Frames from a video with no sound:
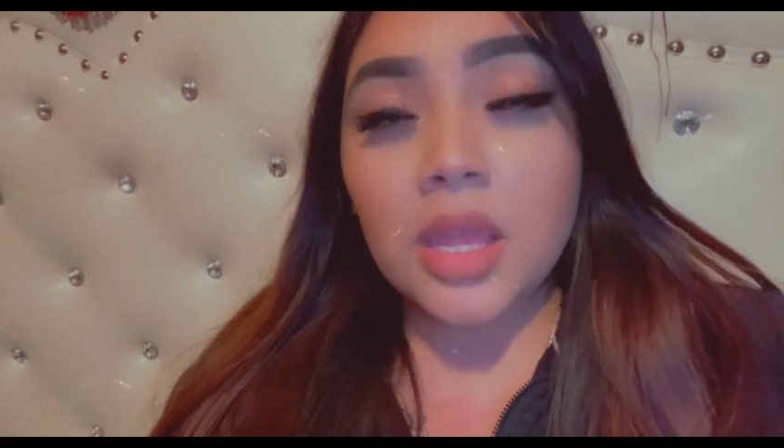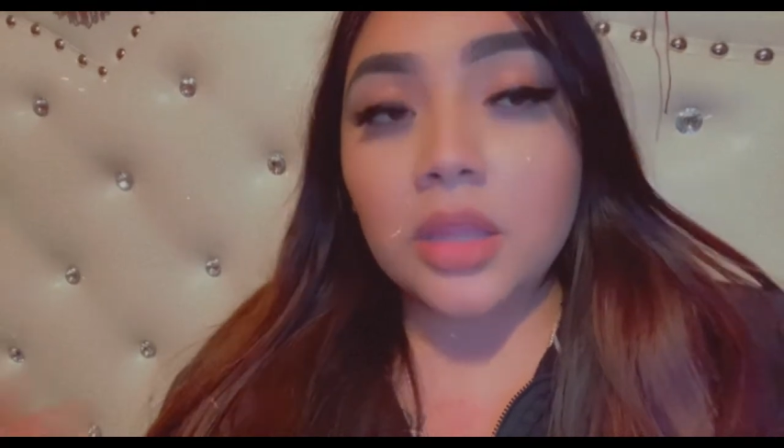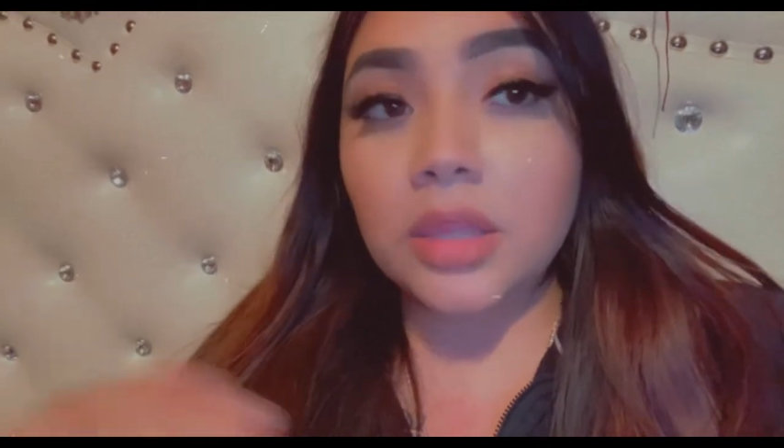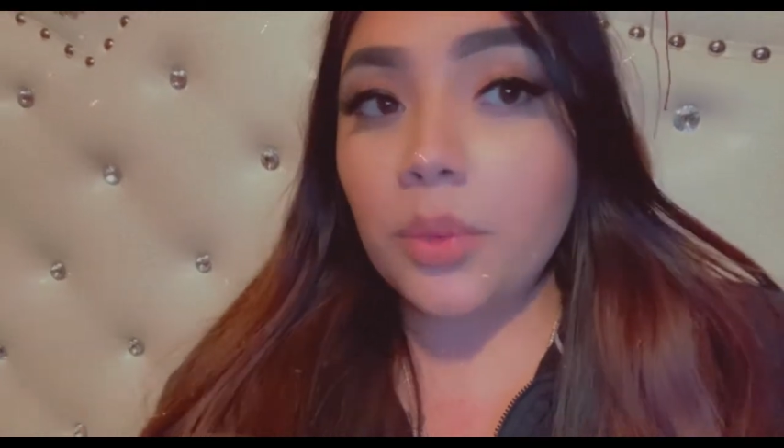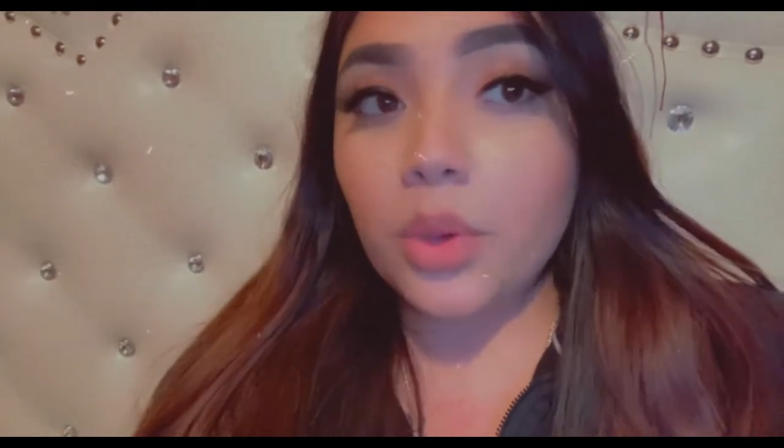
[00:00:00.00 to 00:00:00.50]

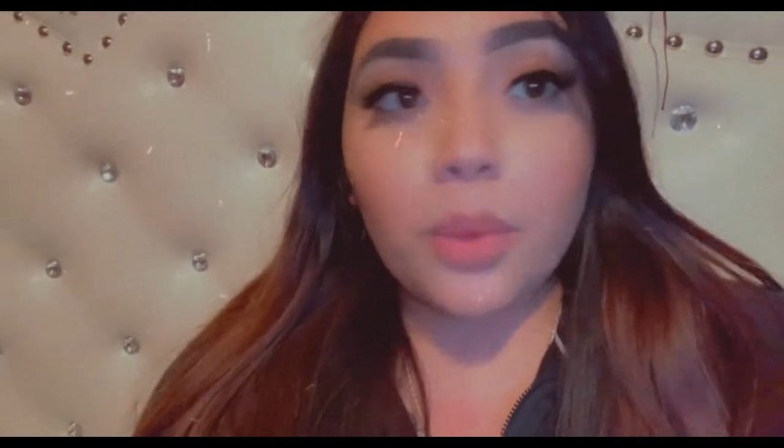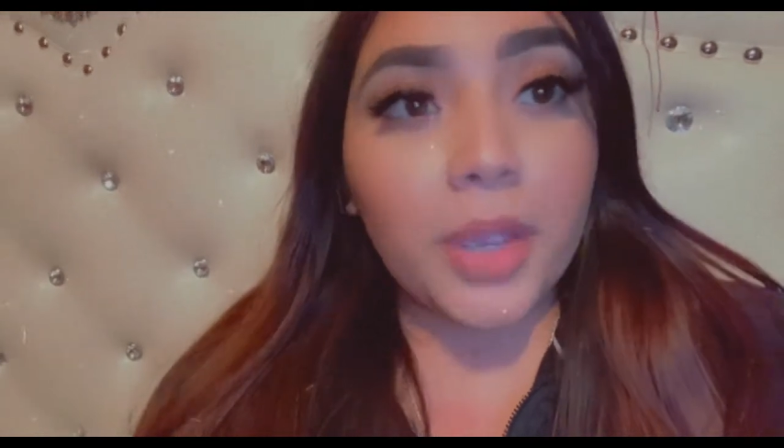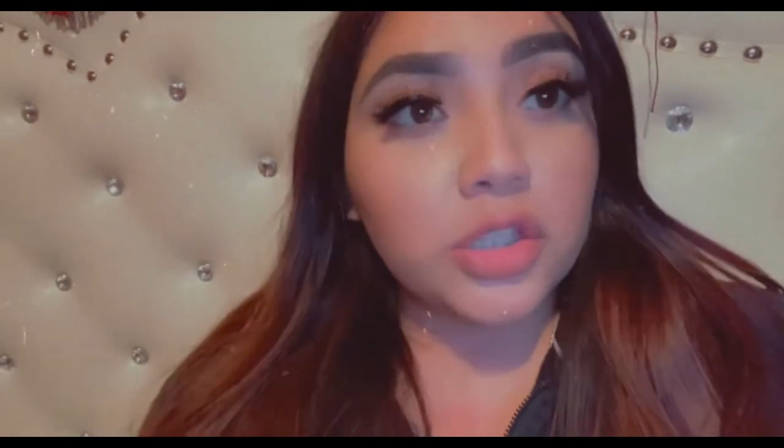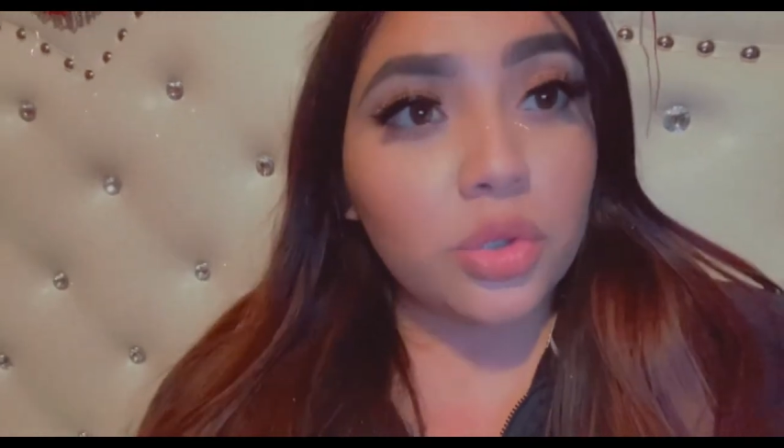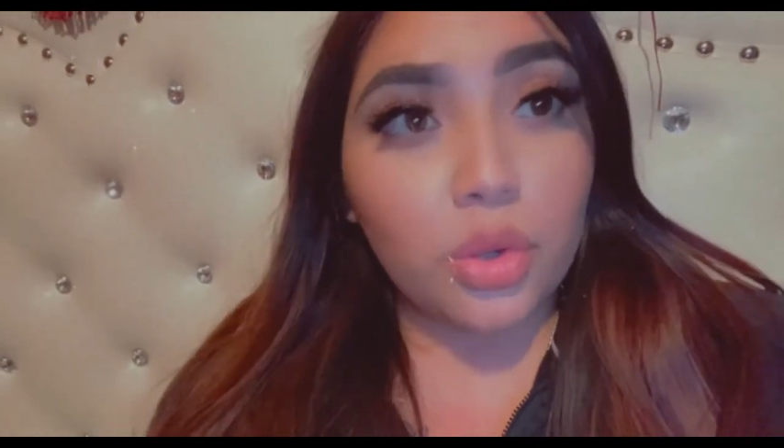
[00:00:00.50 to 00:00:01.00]
they will go
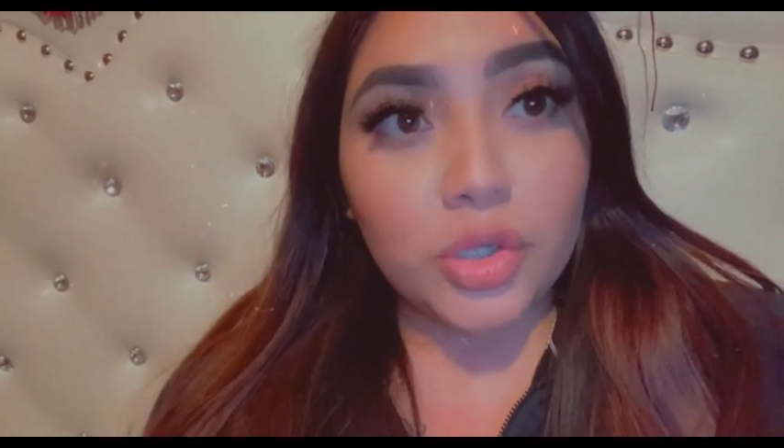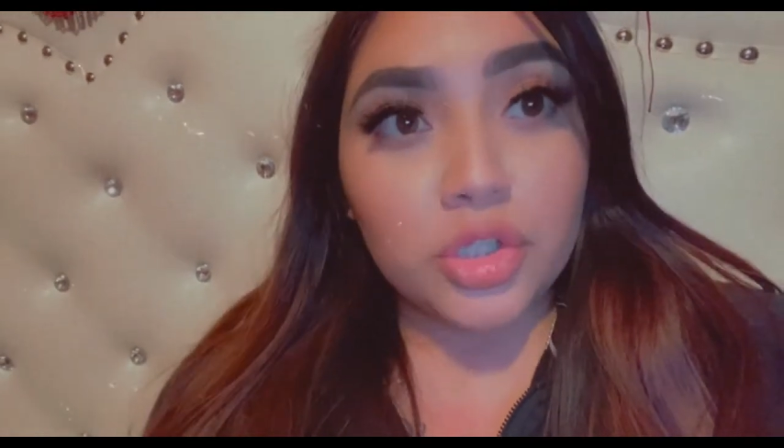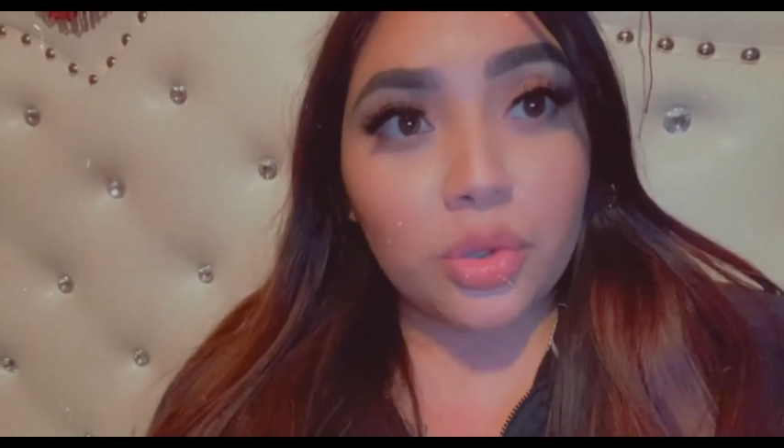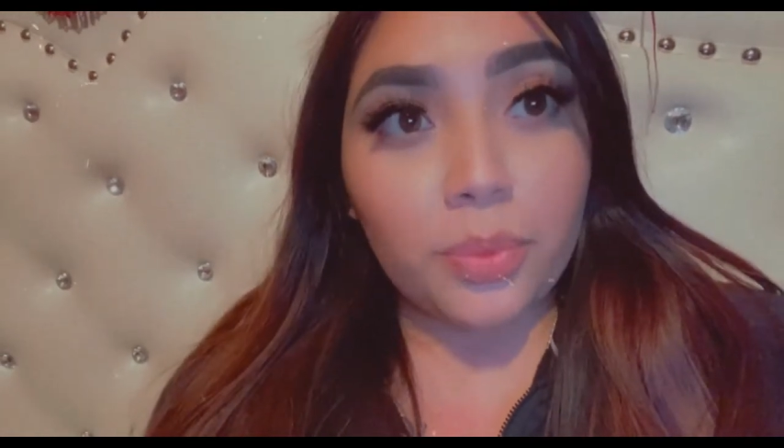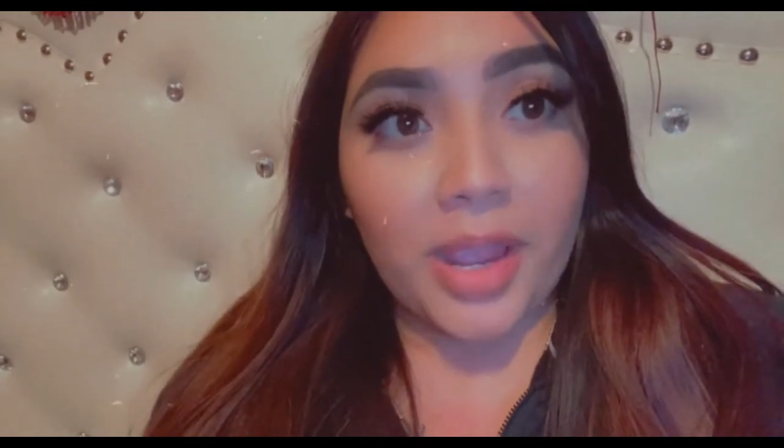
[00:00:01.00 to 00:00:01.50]
back to the
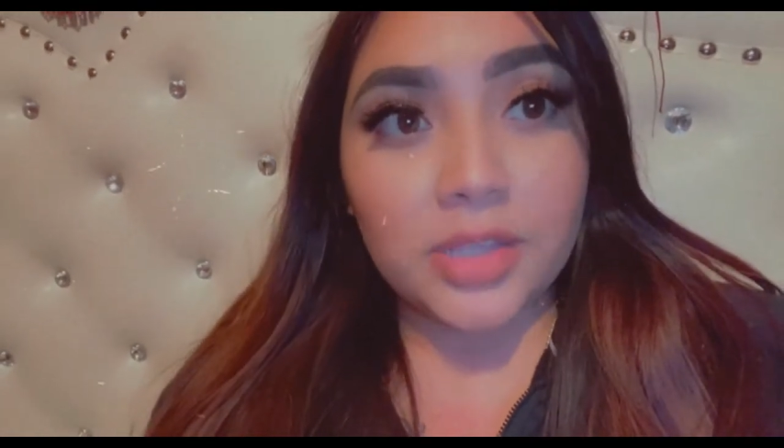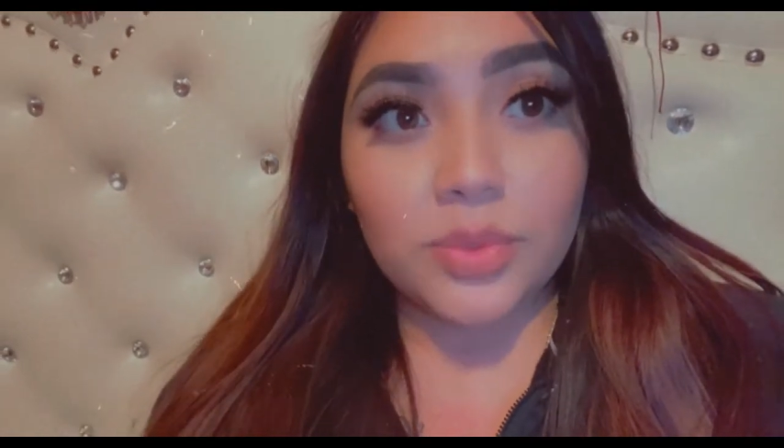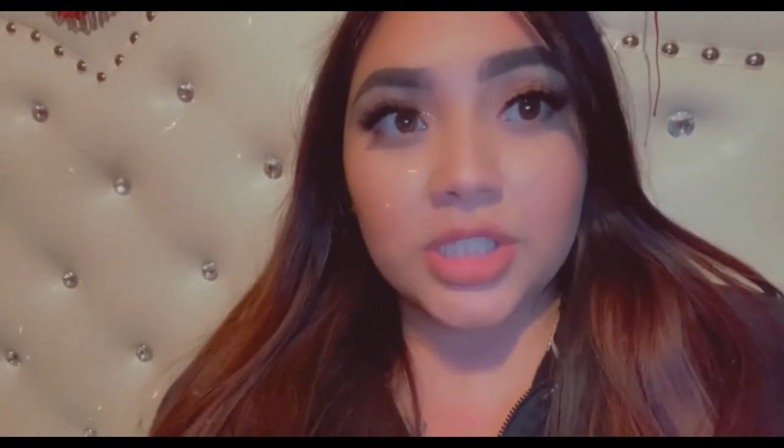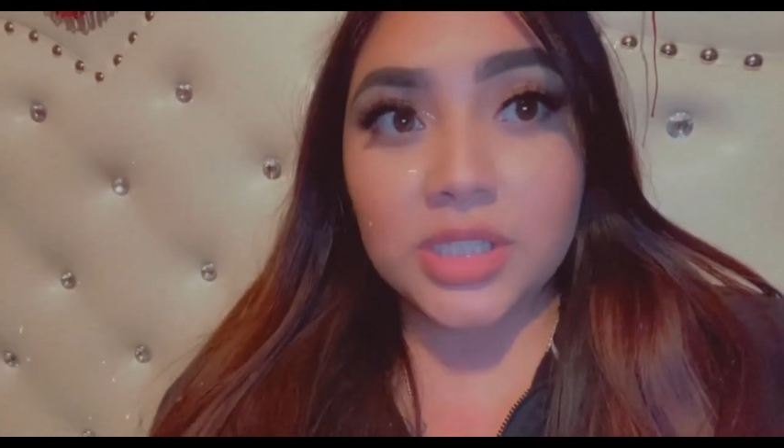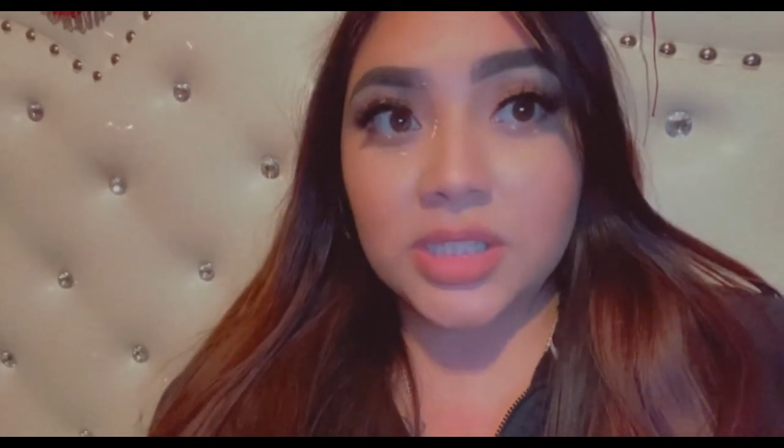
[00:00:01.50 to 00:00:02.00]
original price,
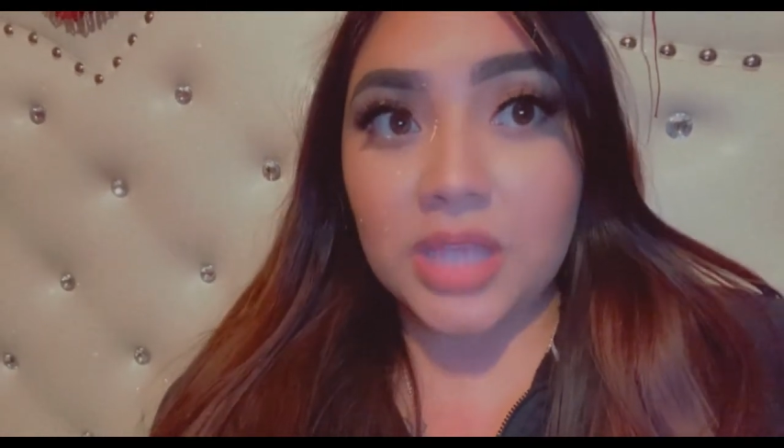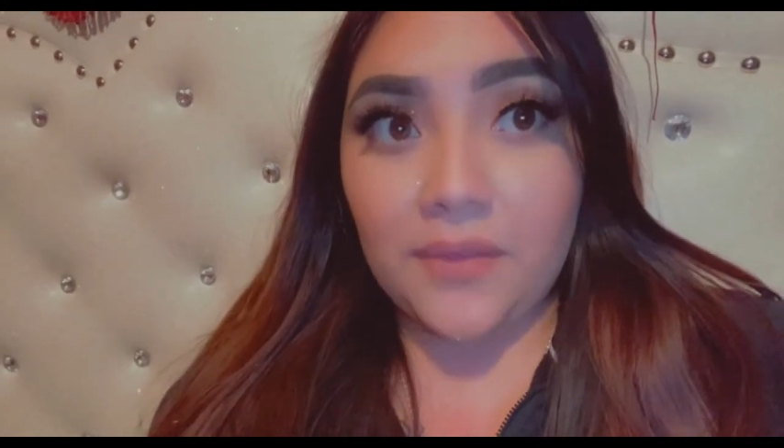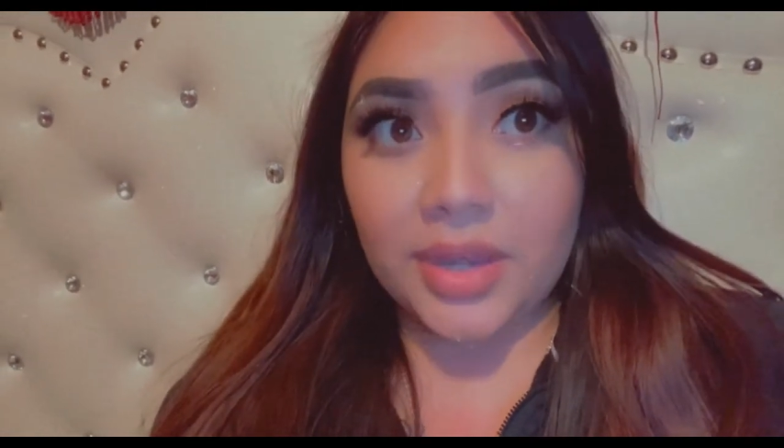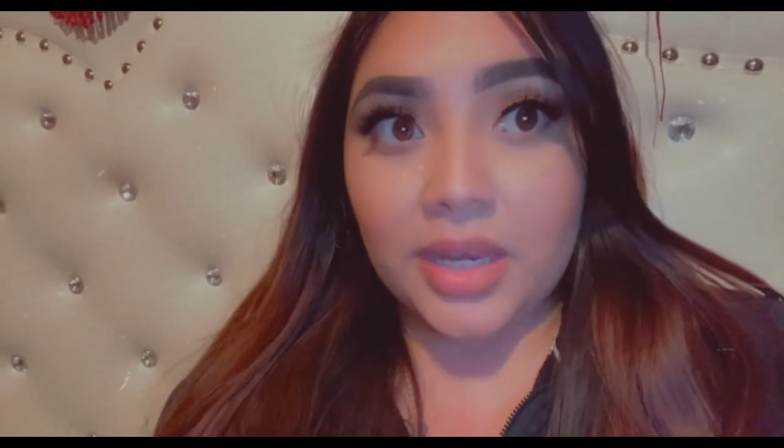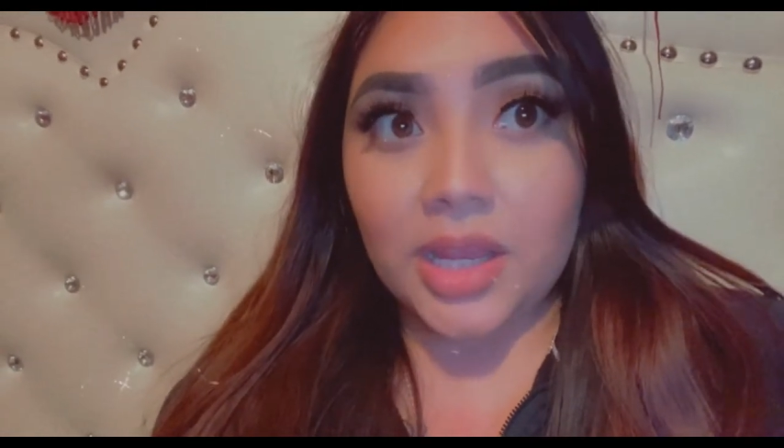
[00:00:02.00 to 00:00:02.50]
which is
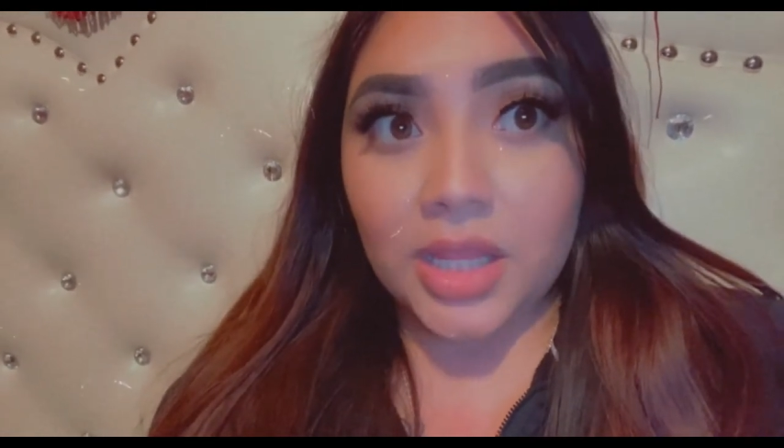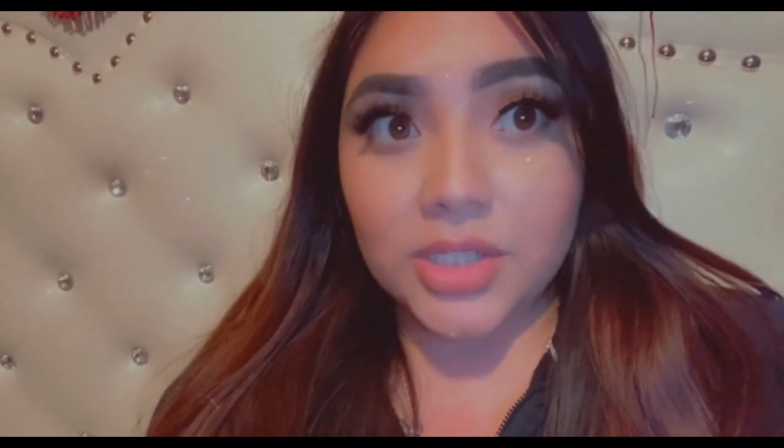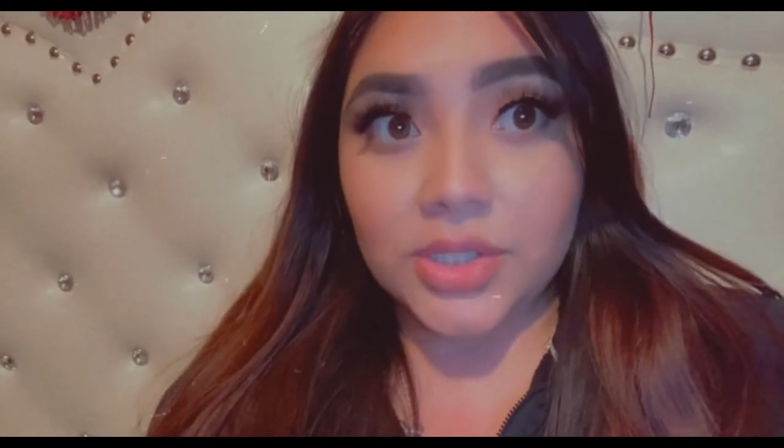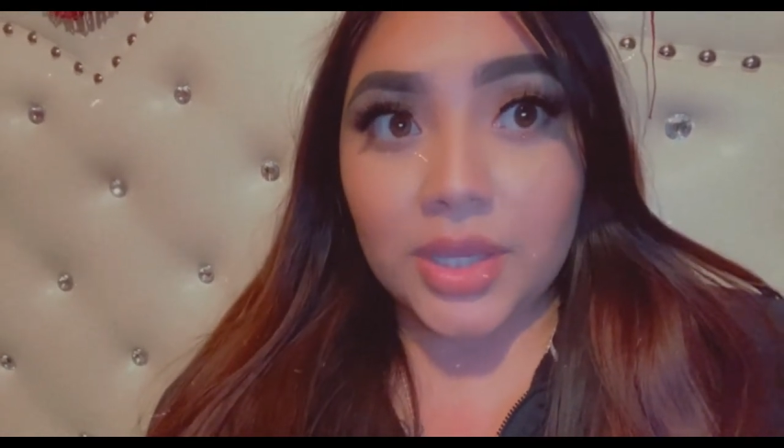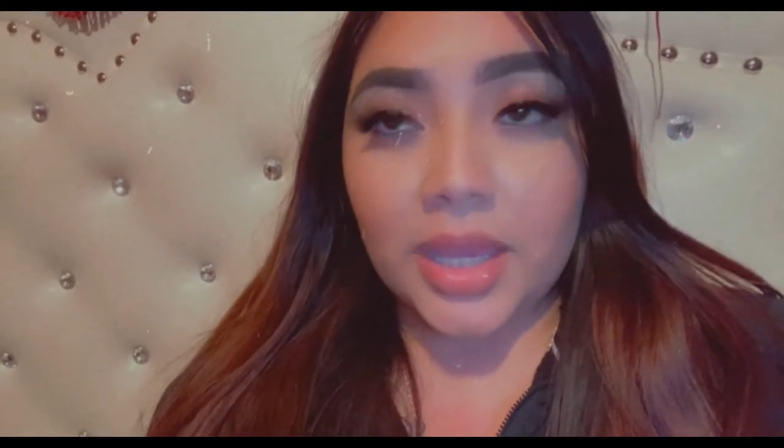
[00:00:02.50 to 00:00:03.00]

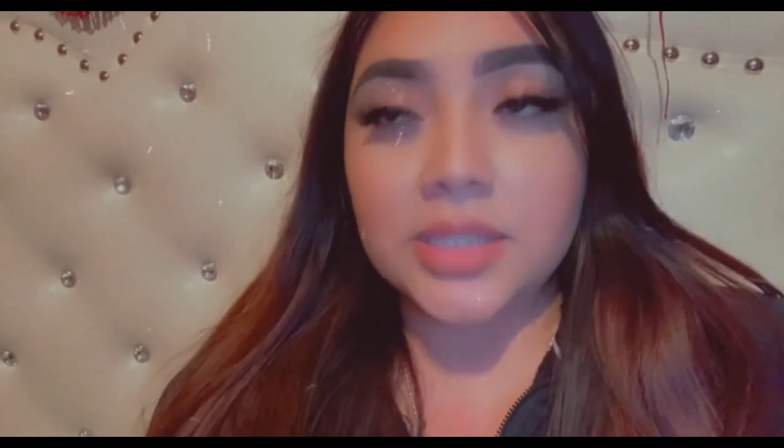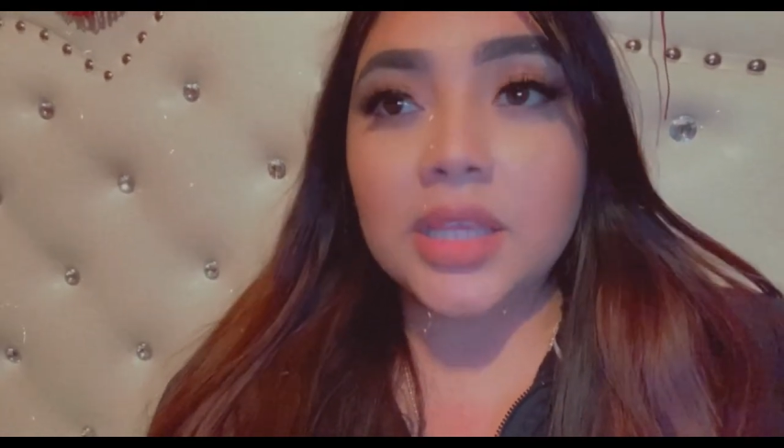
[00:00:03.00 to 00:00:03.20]
$70, you guys.